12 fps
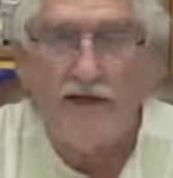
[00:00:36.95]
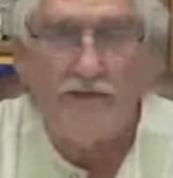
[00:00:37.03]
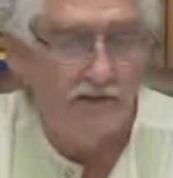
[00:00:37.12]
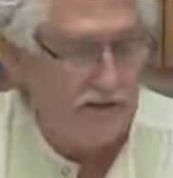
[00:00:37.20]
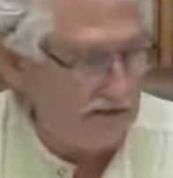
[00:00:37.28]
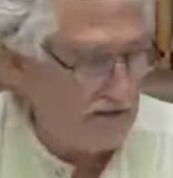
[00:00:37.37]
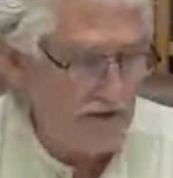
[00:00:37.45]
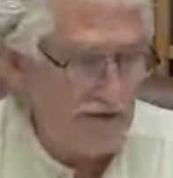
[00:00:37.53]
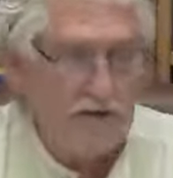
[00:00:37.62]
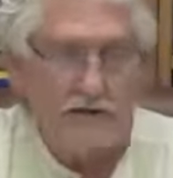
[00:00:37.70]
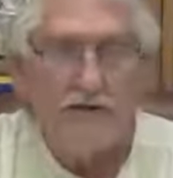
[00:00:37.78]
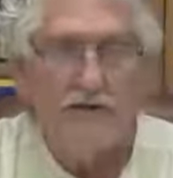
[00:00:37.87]
This
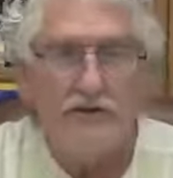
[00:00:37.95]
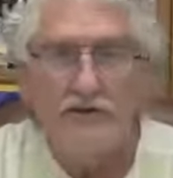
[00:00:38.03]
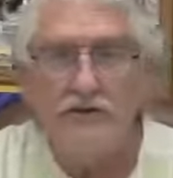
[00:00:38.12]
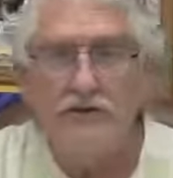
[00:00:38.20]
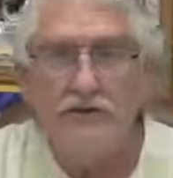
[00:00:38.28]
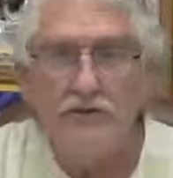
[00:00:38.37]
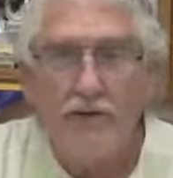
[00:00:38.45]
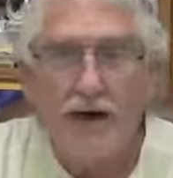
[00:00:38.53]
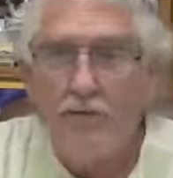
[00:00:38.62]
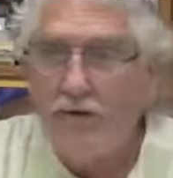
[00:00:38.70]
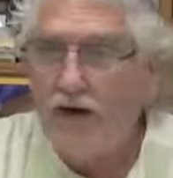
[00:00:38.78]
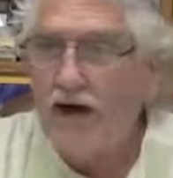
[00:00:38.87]
is
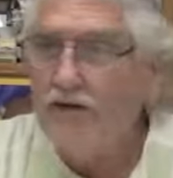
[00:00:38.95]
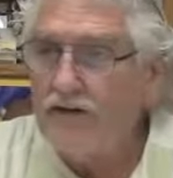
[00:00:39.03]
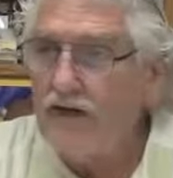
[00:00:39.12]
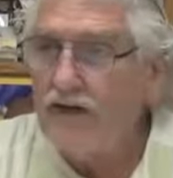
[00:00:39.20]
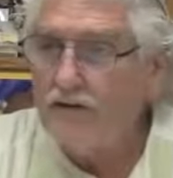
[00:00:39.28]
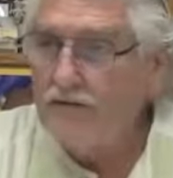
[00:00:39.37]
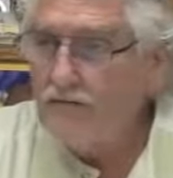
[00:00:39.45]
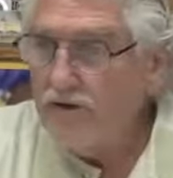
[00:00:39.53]
about what I think